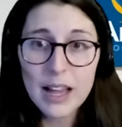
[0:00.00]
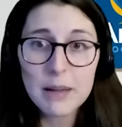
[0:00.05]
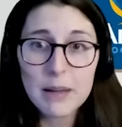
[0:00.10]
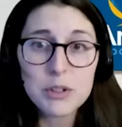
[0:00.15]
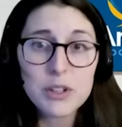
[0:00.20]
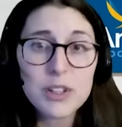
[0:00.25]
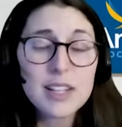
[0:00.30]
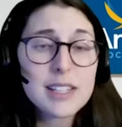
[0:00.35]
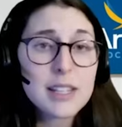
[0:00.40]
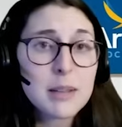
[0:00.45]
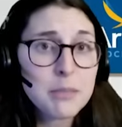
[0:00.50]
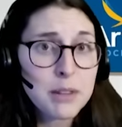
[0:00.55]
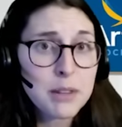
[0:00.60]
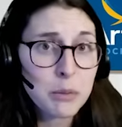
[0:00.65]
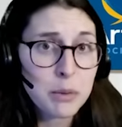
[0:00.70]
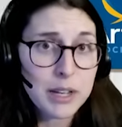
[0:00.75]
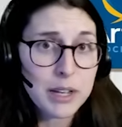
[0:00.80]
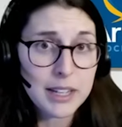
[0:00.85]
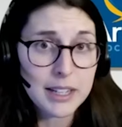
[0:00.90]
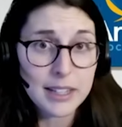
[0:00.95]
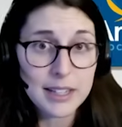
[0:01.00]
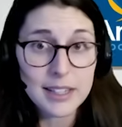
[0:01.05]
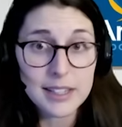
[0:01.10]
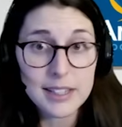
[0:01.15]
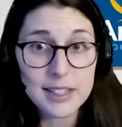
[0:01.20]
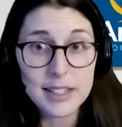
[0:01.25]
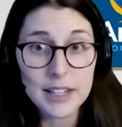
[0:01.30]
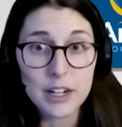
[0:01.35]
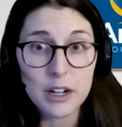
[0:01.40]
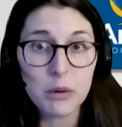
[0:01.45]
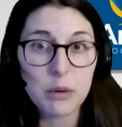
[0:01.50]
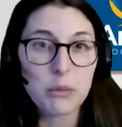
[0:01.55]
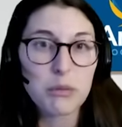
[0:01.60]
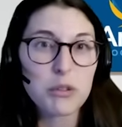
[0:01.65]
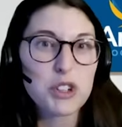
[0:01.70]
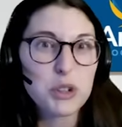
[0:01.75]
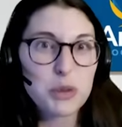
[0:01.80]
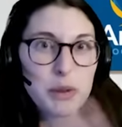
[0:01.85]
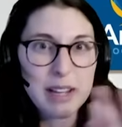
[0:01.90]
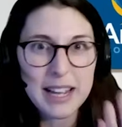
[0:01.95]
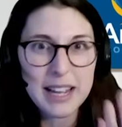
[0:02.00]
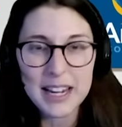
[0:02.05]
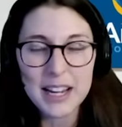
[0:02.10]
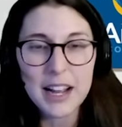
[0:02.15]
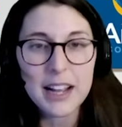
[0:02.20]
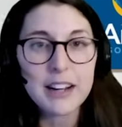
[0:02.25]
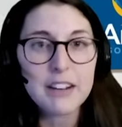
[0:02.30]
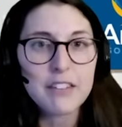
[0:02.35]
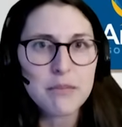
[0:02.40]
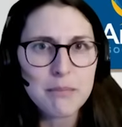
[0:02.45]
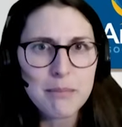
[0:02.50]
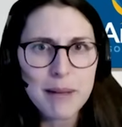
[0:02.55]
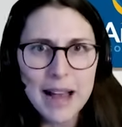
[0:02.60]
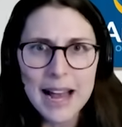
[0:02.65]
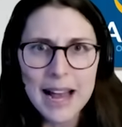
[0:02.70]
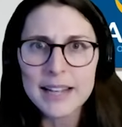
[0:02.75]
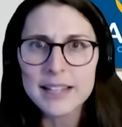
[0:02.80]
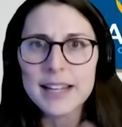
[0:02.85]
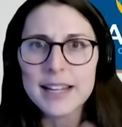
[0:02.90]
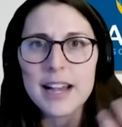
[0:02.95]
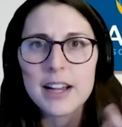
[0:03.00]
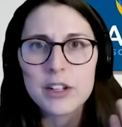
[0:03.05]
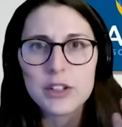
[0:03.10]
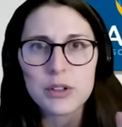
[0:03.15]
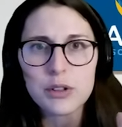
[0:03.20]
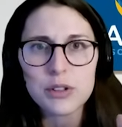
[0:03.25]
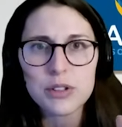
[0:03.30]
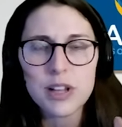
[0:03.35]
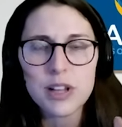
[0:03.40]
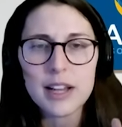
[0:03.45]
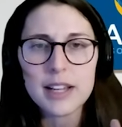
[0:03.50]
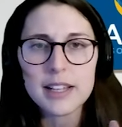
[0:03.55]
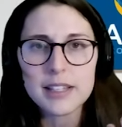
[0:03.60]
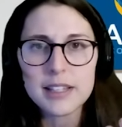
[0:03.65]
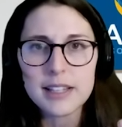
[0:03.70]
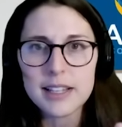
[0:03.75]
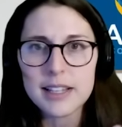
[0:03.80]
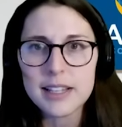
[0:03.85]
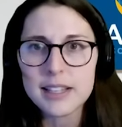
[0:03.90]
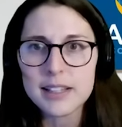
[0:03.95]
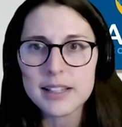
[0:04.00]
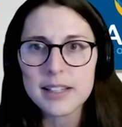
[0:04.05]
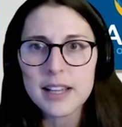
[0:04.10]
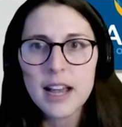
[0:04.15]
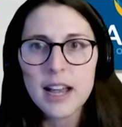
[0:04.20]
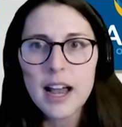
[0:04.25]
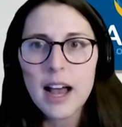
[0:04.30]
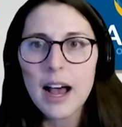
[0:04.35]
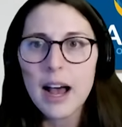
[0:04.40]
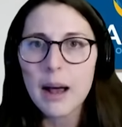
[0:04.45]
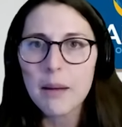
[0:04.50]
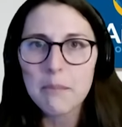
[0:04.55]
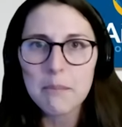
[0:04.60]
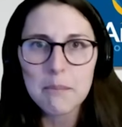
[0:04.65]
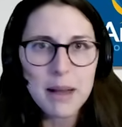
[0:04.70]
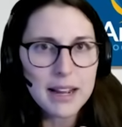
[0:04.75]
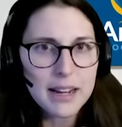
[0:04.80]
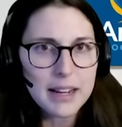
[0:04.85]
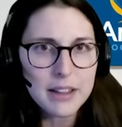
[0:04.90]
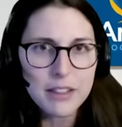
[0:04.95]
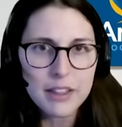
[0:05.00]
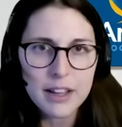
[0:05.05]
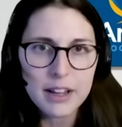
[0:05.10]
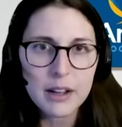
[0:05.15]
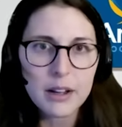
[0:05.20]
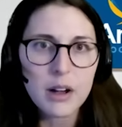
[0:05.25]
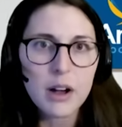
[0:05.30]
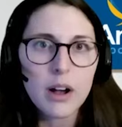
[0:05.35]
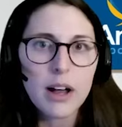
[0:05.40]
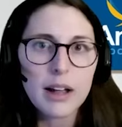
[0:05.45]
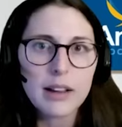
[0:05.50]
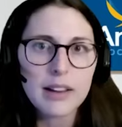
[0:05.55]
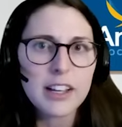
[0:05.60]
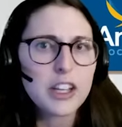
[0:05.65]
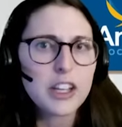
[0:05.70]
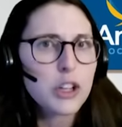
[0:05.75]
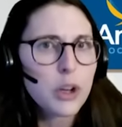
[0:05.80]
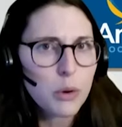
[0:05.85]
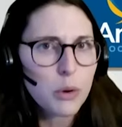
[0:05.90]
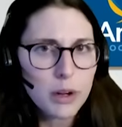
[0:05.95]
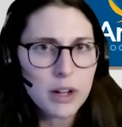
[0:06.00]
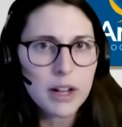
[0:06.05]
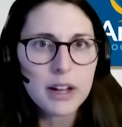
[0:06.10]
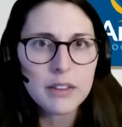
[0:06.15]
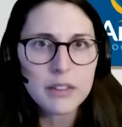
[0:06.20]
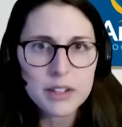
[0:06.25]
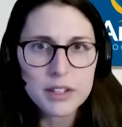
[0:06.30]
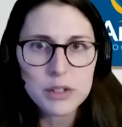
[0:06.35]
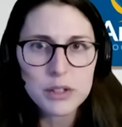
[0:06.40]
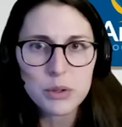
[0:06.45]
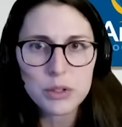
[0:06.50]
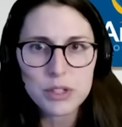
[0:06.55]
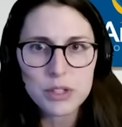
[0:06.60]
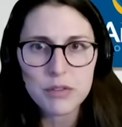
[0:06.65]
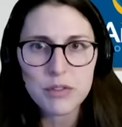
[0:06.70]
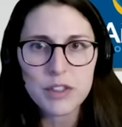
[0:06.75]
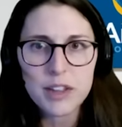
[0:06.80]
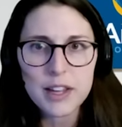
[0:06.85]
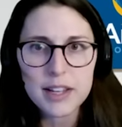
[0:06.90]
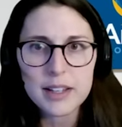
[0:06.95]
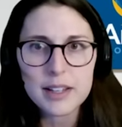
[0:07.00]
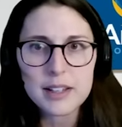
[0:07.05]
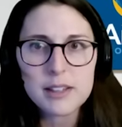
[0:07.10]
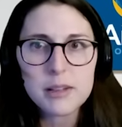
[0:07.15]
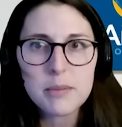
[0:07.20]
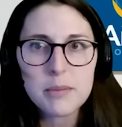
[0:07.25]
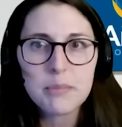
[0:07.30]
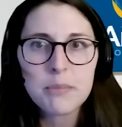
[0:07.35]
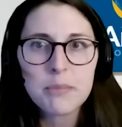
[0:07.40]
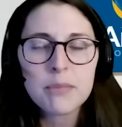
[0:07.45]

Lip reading: So that's something we can consider when we're doing any kind of mat exercises, anything like yoga, these sorts of things.